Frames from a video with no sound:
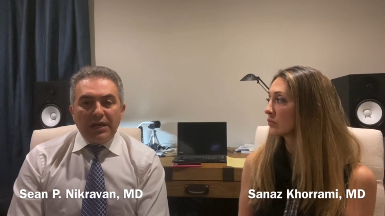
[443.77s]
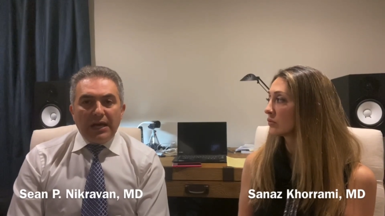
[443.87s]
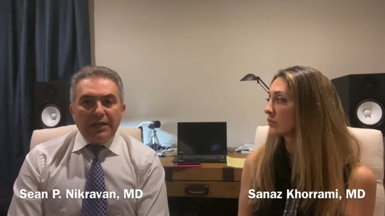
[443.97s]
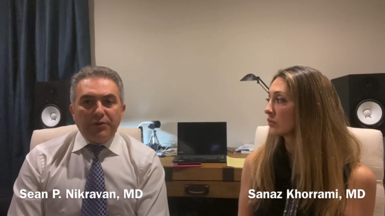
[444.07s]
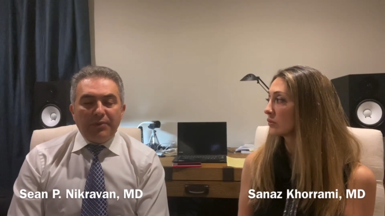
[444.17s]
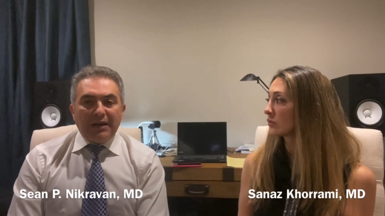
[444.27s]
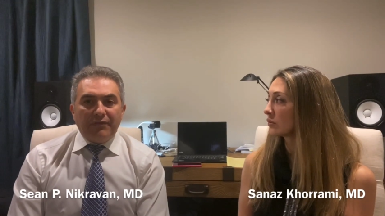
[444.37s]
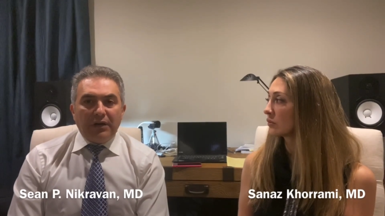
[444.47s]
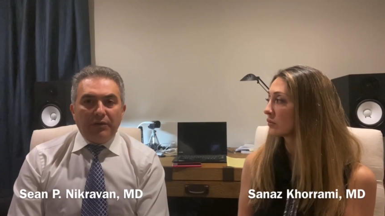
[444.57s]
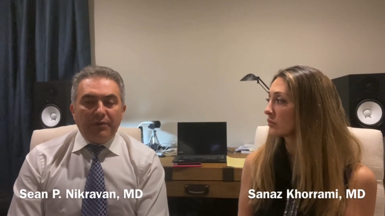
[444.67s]
Speaker 1: and you may have
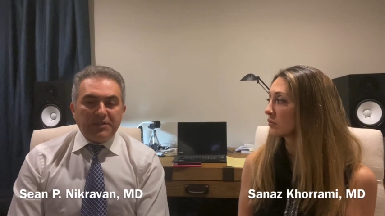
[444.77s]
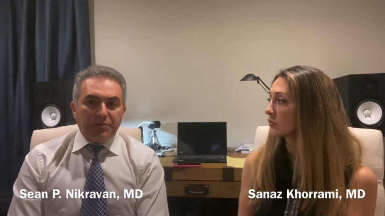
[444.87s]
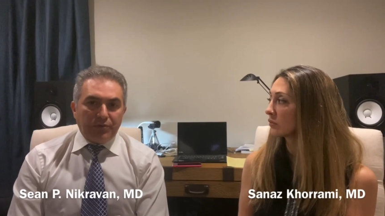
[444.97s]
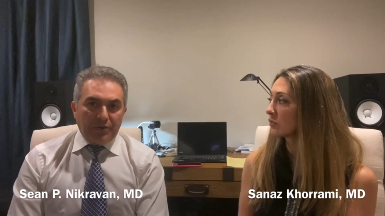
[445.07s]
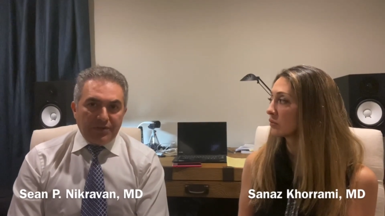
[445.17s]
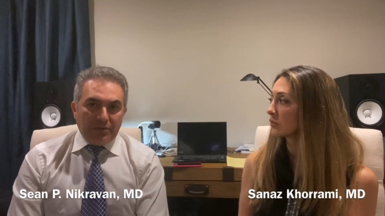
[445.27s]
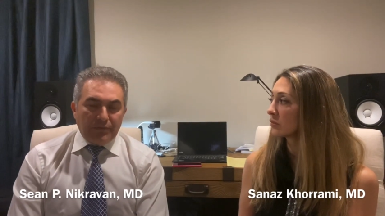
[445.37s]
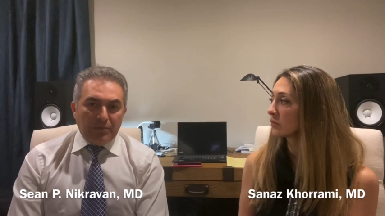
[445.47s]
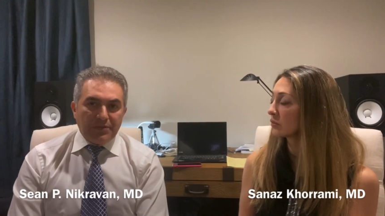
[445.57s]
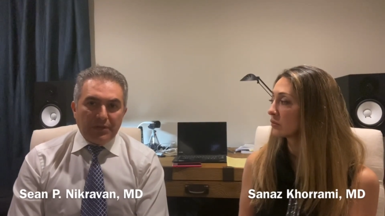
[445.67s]
uh, respiratory
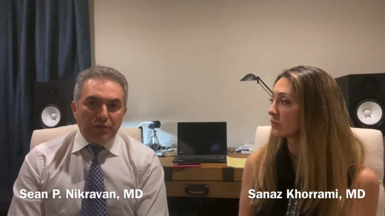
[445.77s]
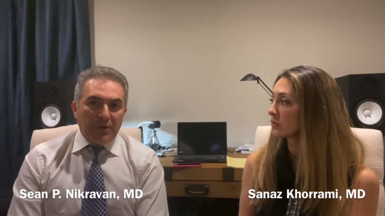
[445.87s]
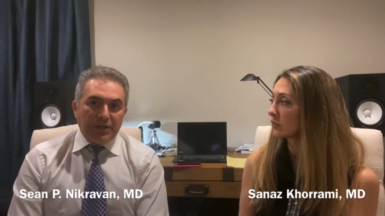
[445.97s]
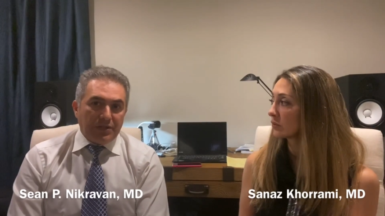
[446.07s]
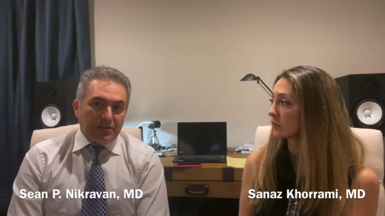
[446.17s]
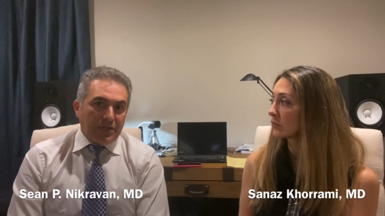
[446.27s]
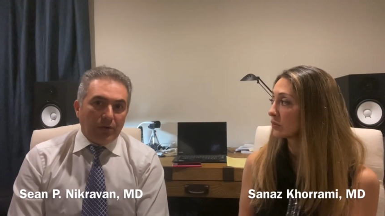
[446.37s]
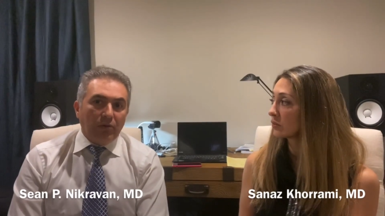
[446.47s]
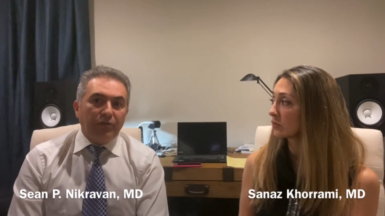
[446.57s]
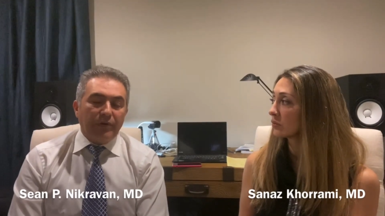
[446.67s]
symptoms and you may just get
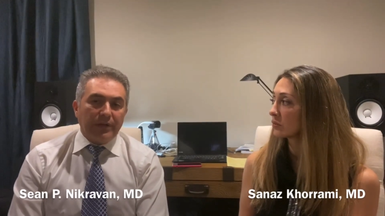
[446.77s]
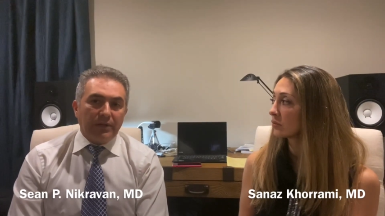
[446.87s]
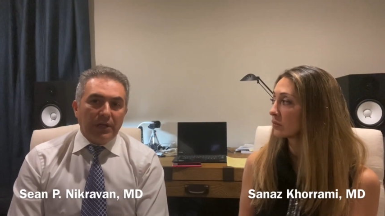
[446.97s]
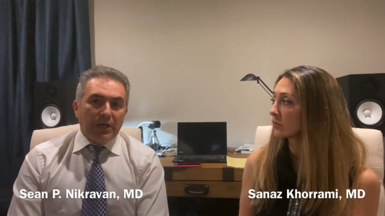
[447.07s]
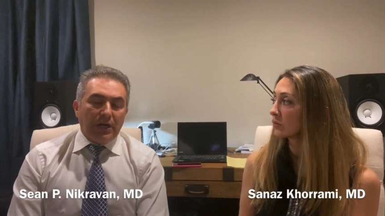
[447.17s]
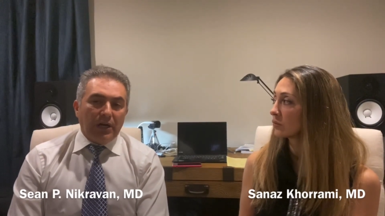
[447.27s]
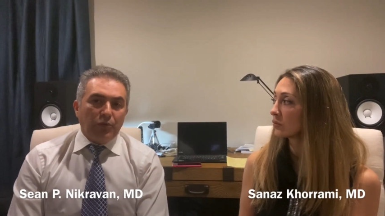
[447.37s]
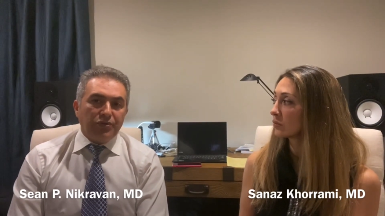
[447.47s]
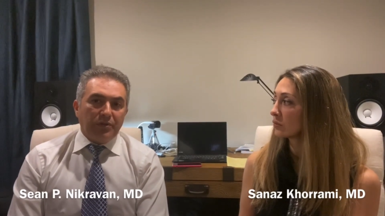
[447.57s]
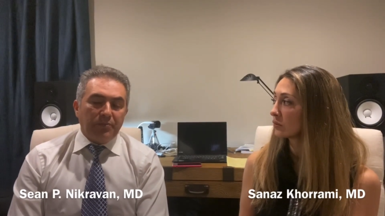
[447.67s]
over it uh,
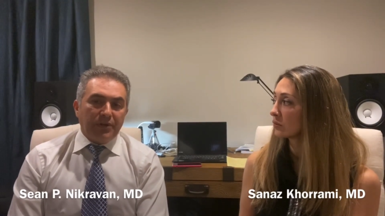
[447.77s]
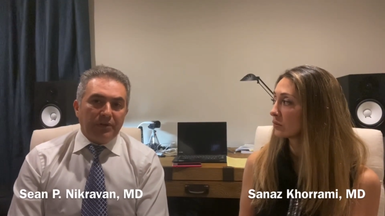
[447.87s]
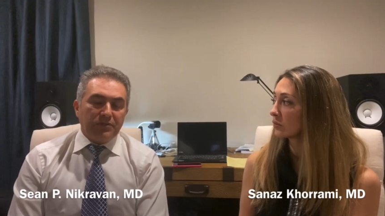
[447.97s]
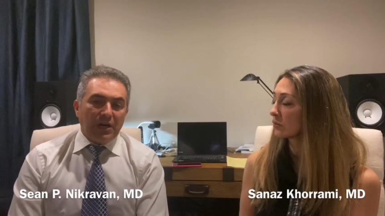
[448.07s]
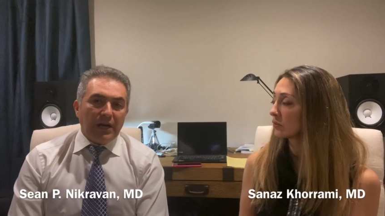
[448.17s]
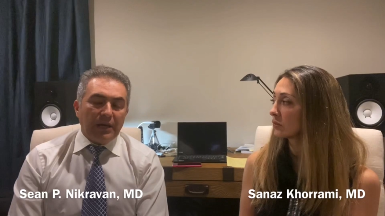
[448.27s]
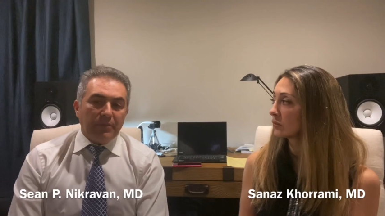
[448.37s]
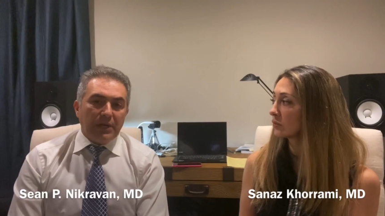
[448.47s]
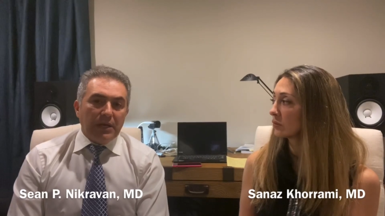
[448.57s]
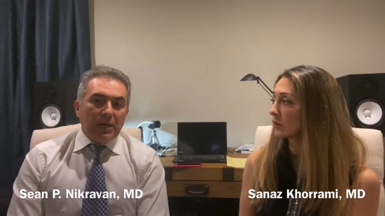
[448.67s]
within a period of time.
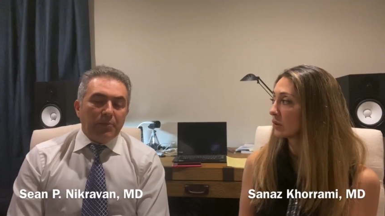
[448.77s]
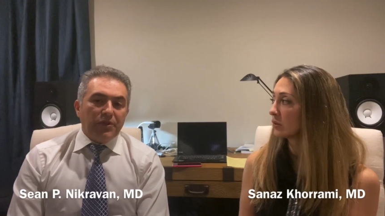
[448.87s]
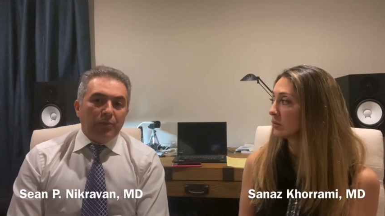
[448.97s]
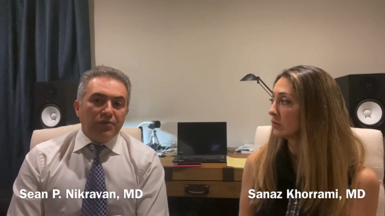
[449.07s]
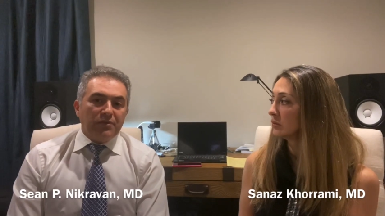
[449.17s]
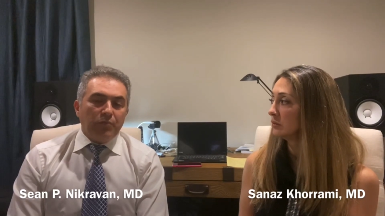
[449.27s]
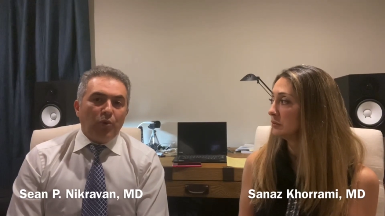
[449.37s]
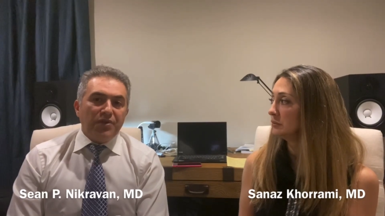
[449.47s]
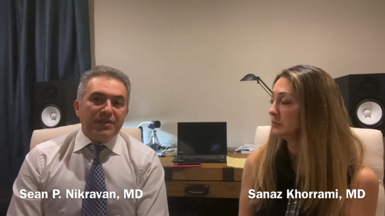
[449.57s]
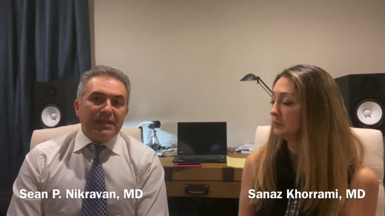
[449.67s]
But the most
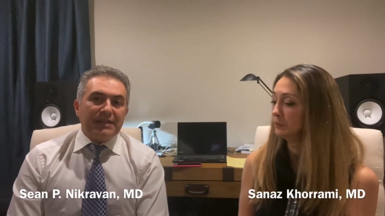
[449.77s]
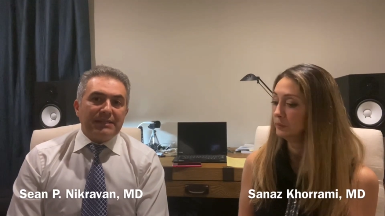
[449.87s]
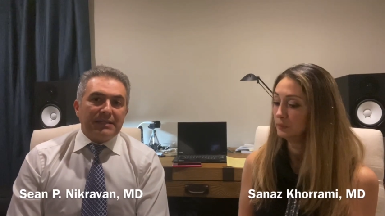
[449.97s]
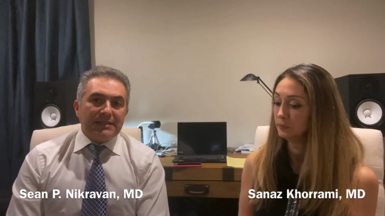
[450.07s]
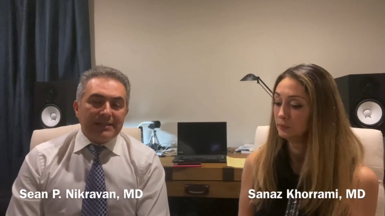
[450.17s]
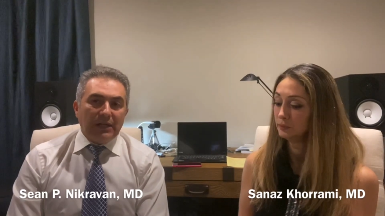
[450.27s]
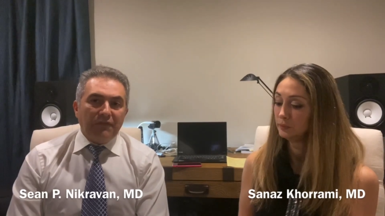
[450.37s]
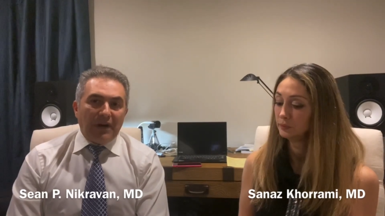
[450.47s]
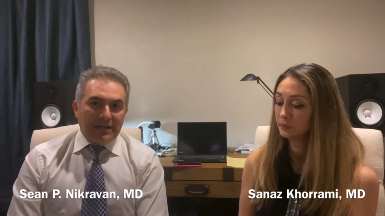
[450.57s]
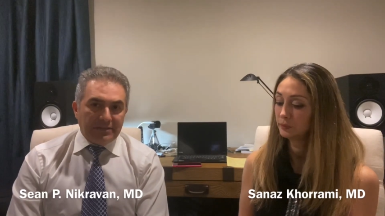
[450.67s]
important thing is
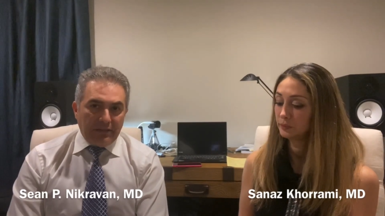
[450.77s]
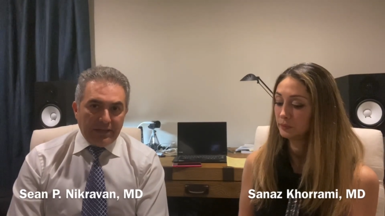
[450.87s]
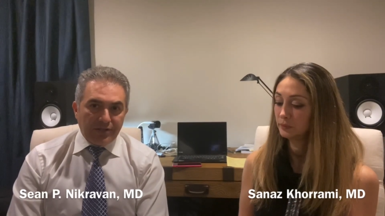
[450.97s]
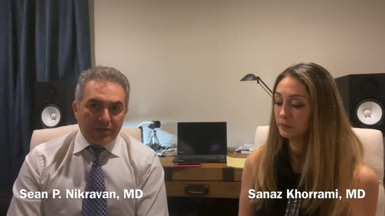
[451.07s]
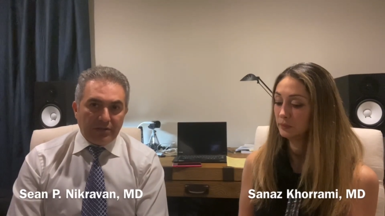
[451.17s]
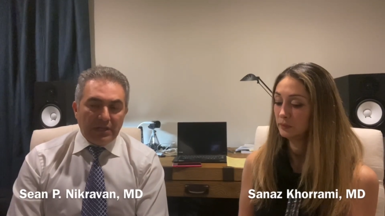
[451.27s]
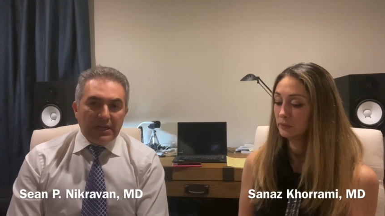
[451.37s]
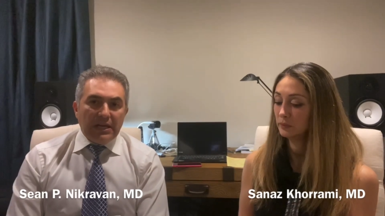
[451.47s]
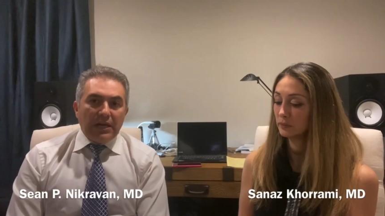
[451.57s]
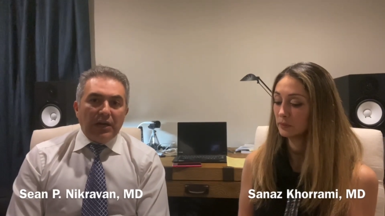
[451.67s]
self-isolation.
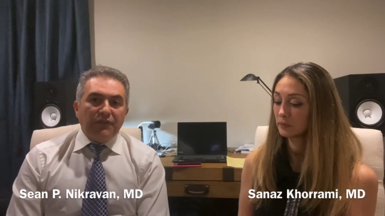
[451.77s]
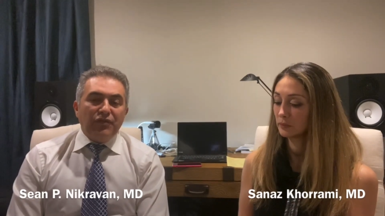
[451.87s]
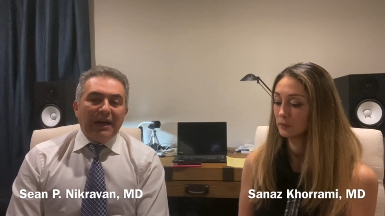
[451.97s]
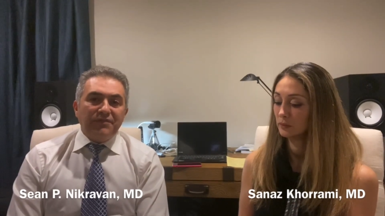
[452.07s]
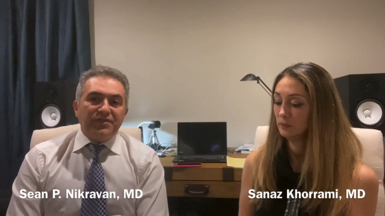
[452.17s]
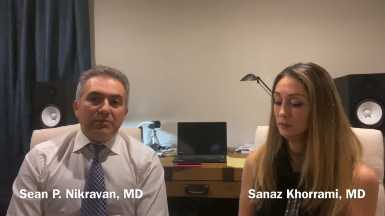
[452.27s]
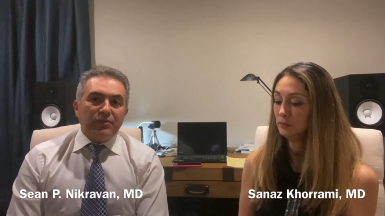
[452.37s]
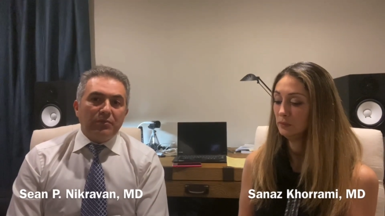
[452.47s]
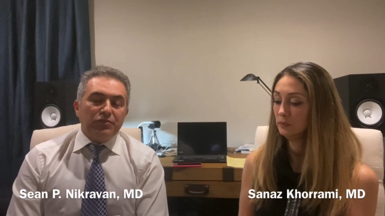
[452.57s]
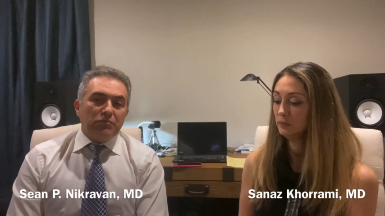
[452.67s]
If you have
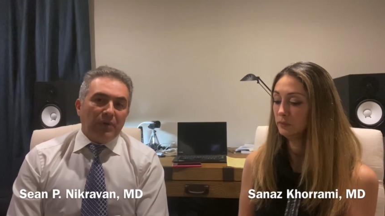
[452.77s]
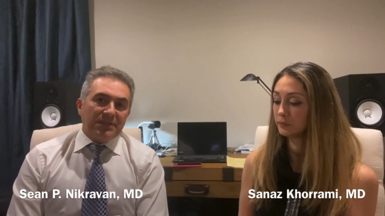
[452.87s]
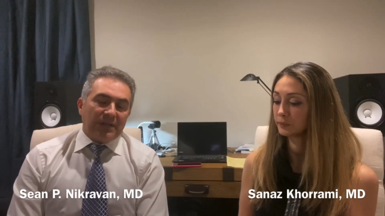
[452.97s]
symptoms, you must